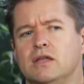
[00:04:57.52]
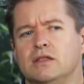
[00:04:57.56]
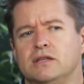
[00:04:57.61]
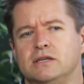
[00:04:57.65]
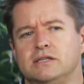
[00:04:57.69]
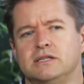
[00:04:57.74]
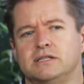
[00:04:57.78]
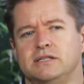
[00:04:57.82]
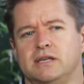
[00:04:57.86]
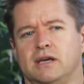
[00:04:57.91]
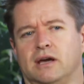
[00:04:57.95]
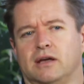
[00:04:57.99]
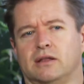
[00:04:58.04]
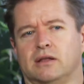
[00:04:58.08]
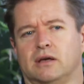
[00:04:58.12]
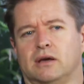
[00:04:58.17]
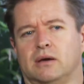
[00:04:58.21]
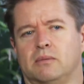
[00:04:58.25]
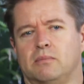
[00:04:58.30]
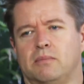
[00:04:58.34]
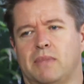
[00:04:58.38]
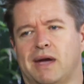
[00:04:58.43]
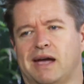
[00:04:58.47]
This is the
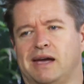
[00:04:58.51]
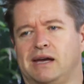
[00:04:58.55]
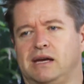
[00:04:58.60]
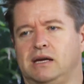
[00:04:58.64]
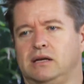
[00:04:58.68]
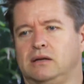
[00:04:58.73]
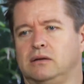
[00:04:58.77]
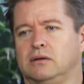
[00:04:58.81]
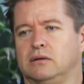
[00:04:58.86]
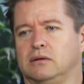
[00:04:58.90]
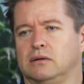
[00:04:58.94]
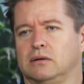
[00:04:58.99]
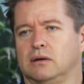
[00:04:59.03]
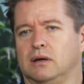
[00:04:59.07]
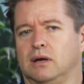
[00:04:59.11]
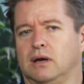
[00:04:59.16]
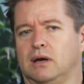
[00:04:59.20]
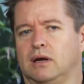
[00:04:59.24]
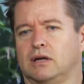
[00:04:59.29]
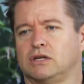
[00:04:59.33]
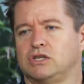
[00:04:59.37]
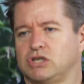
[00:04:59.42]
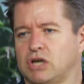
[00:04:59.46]
other main
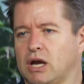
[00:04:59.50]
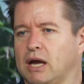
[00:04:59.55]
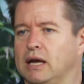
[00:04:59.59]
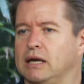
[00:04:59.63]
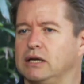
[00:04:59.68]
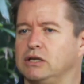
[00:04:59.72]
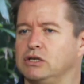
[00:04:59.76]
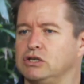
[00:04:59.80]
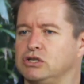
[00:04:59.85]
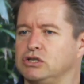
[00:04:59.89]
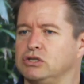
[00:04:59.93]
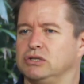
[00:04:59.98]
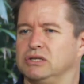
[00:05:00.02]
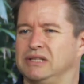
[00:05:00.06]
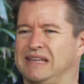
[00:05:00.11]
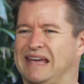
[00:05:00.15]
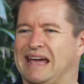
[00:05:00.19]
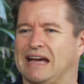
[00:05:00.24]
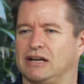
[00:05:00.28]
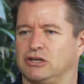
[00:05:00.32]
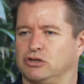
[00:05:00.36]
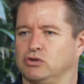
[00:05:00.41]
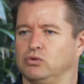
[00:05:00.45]
change to
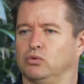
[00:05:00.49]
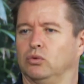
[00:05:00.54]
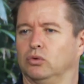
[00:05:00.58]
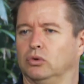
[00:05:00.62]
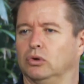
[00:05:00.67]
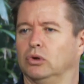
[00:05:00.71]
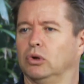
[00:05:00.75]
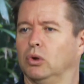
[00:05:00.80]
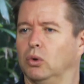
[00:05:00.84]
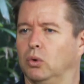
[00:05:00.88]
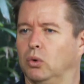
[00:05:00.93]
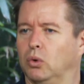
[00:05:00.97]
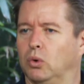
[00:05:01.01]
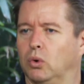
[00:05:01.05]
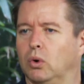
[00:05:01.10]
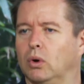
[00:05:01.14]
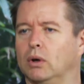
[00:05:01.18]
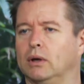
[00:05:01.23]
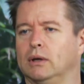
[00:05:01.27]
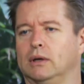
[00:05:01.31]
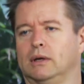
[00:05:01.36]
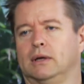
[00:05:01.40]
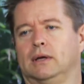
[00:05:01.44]
the actual
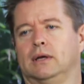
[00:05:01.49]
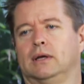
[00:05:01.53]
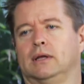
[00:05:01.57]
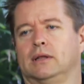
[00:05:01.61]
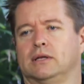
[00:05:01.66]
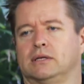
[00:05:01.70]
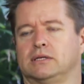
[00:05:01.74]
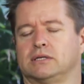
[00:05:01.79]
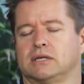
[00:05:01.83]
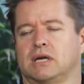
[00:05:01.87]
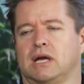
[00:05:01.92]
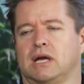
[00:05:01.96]
law. that's